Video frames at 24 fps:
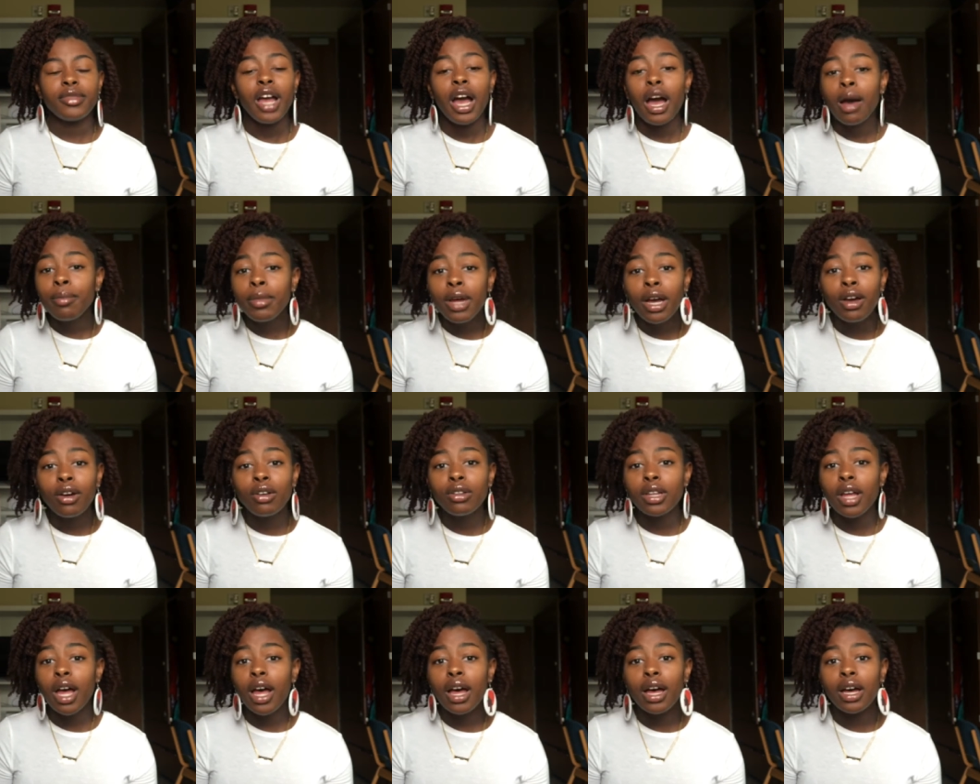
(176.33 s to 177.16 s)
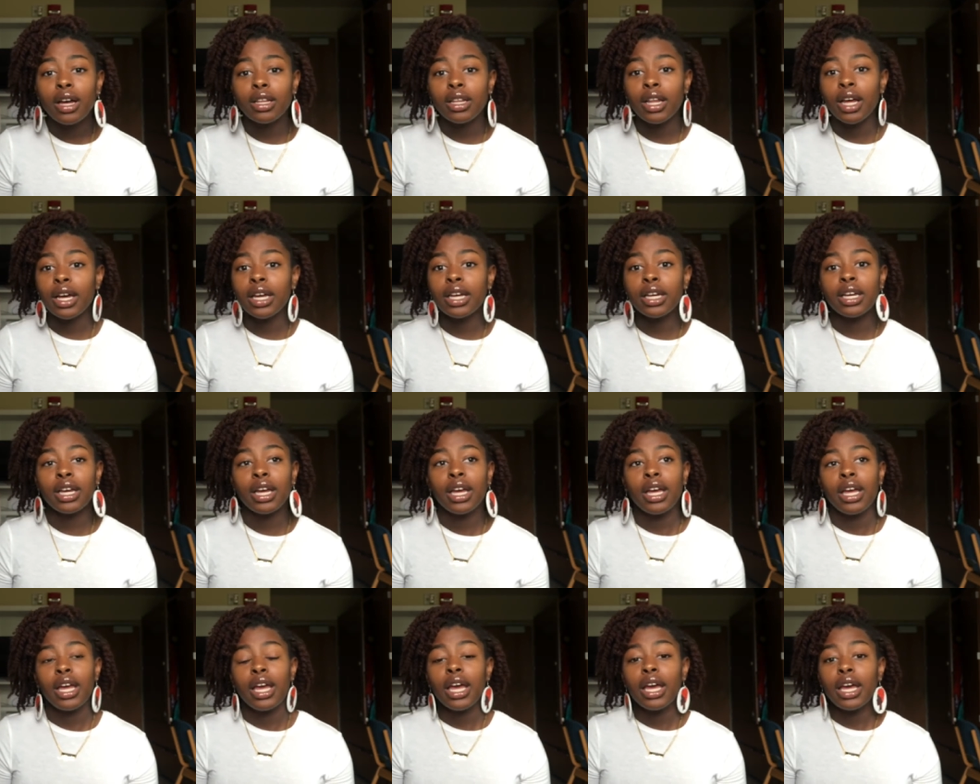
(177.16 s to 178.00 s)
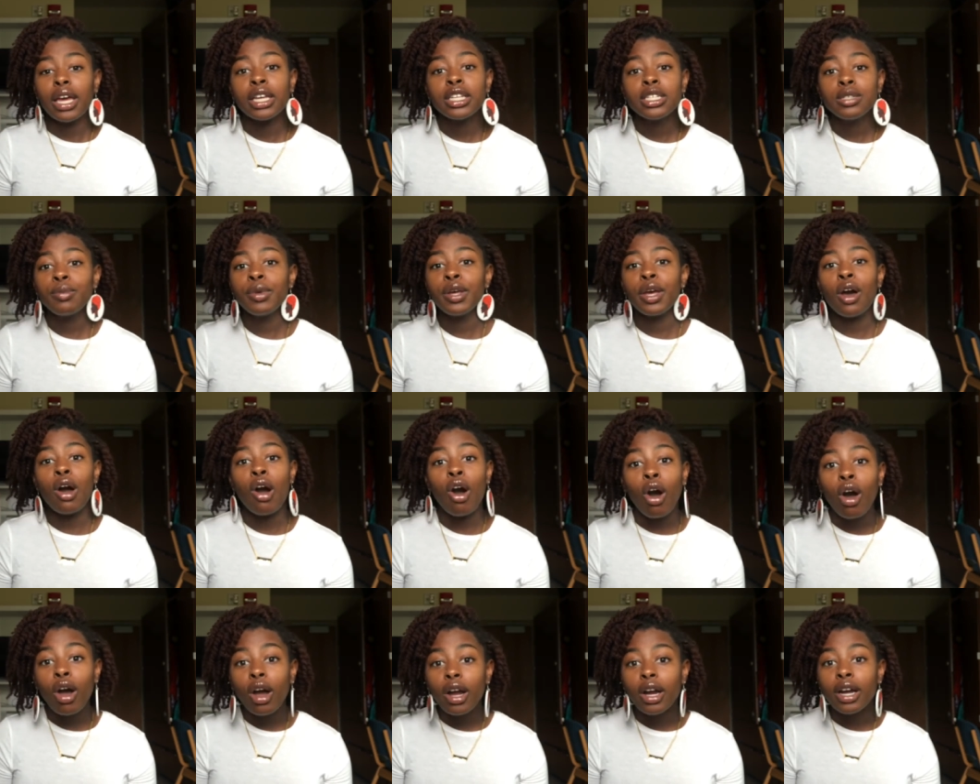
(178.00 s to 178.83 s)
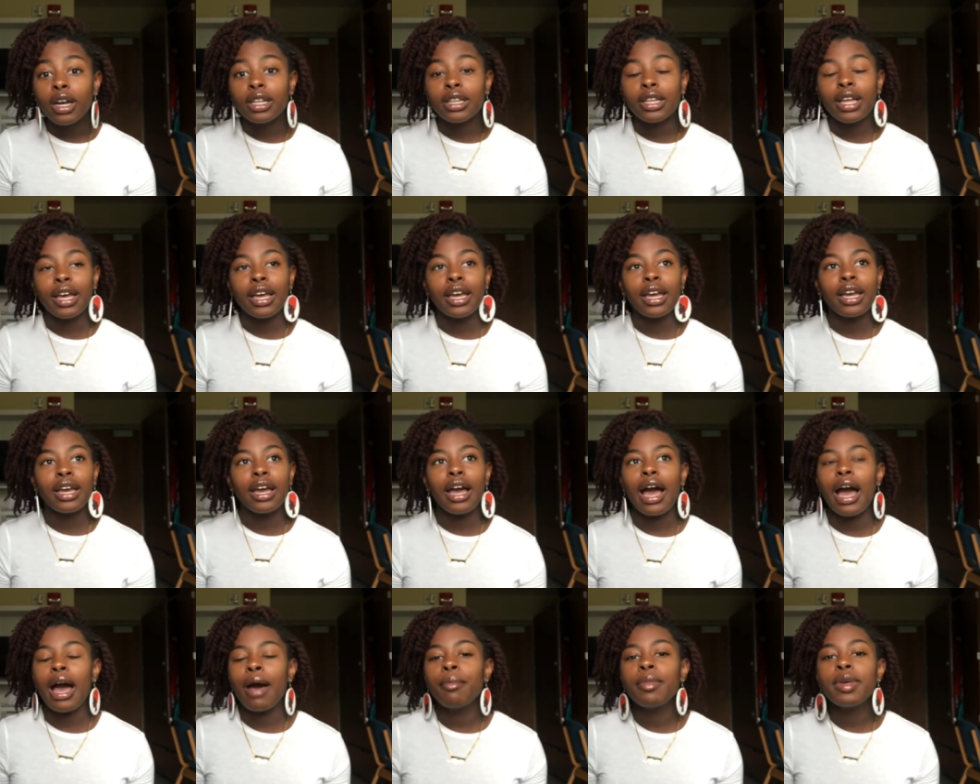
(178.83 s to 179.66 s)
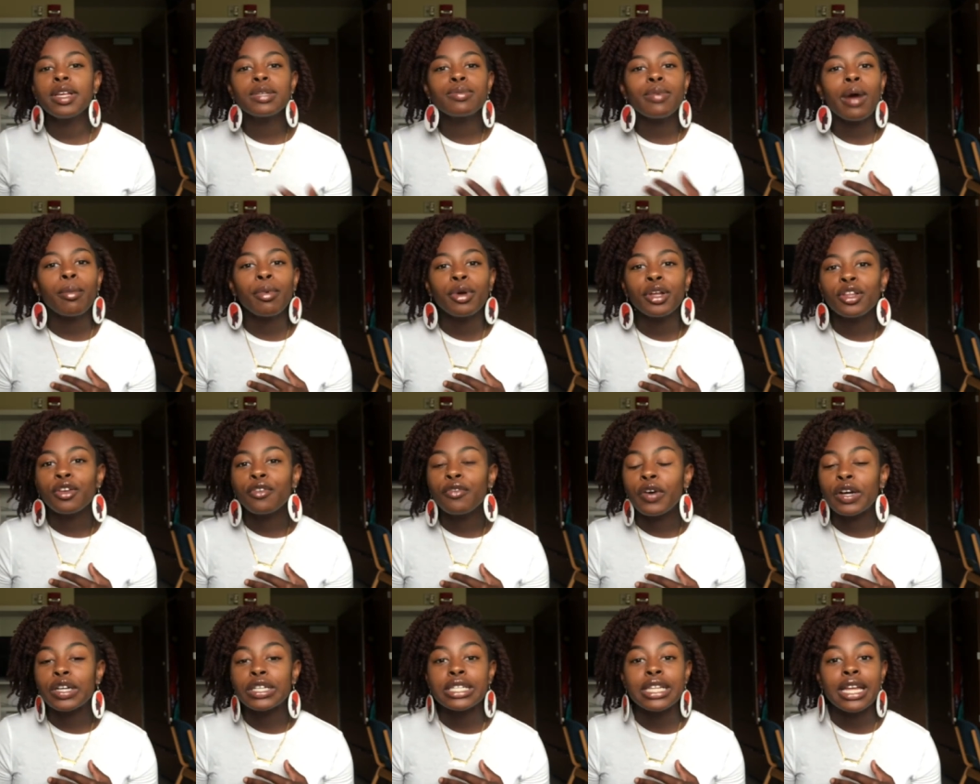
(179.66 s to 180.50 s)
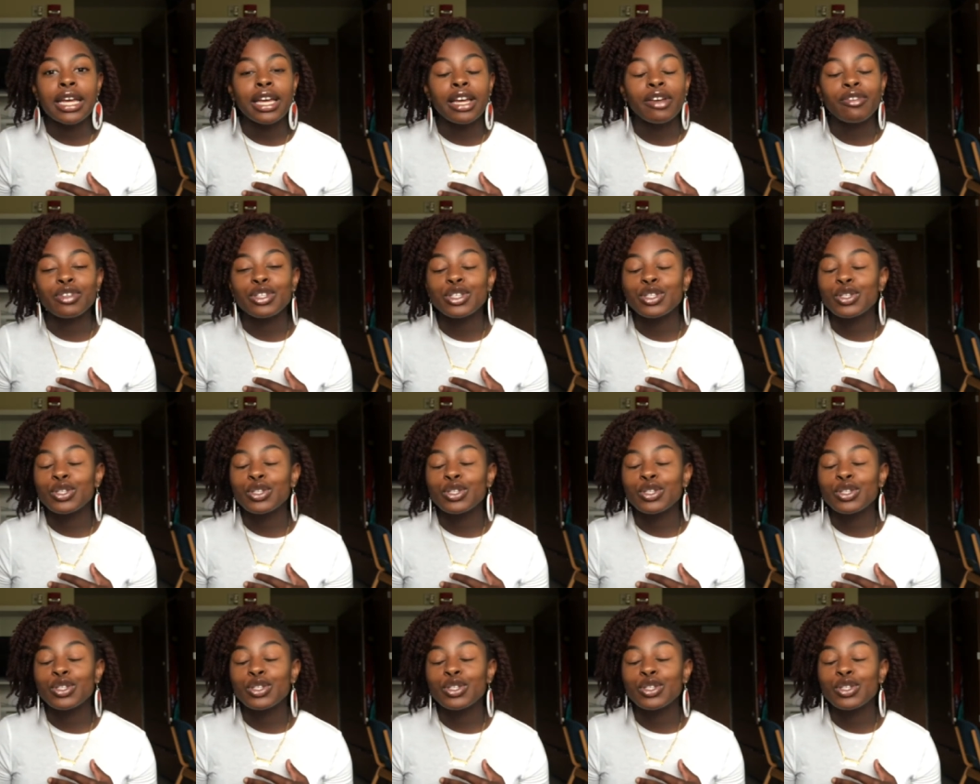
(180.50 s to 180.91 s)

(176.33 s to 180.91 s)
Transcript: i'm not gonna lie like it's been hard like i missed my brother first day of